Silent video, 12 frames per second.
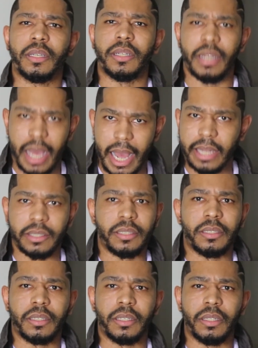not
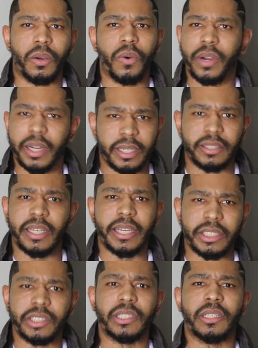the
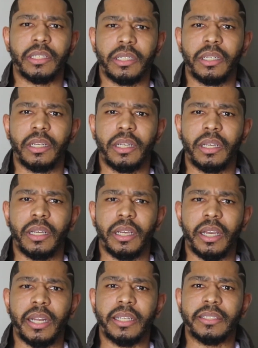organization.
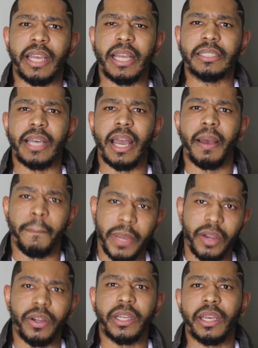It is
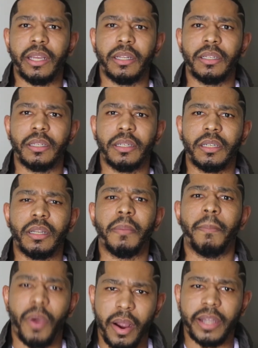anti-American,
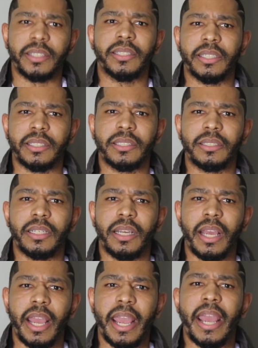Marxist,
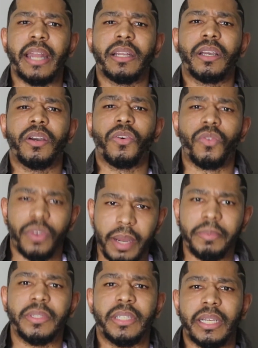and
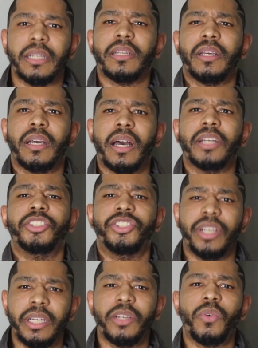corrupted a
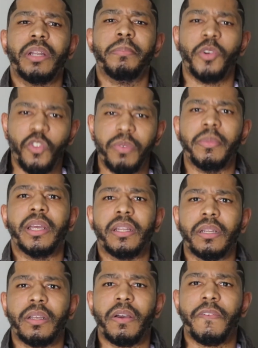genuine movement
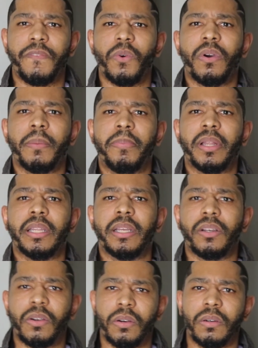for
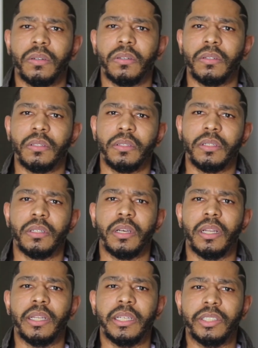political
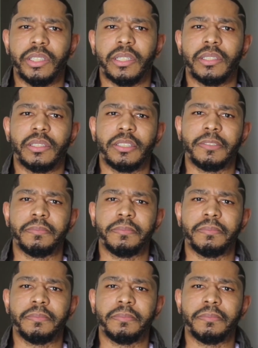allegiance.